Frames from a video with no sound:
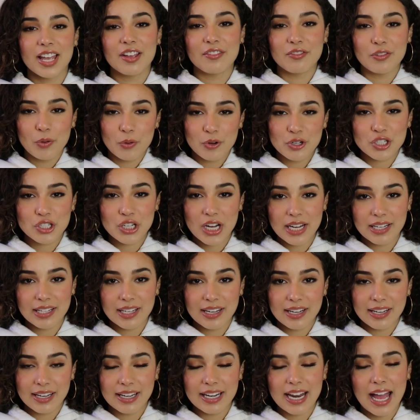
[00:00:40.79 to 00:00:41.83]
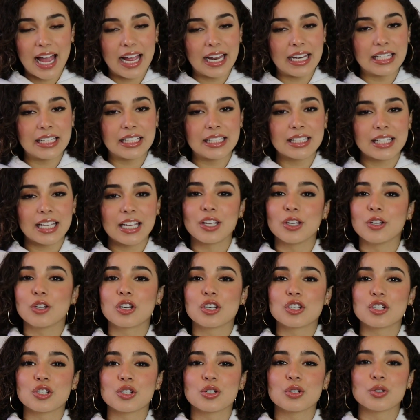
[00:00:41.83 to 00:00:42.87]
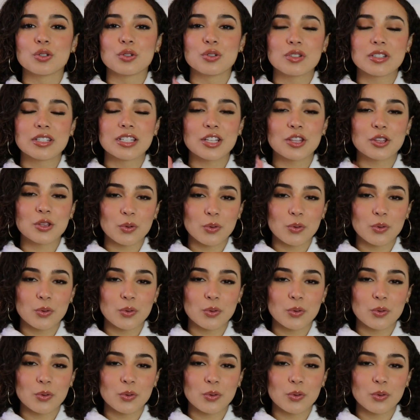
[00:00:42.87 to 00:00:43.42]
If you were stranded in an island and you could choose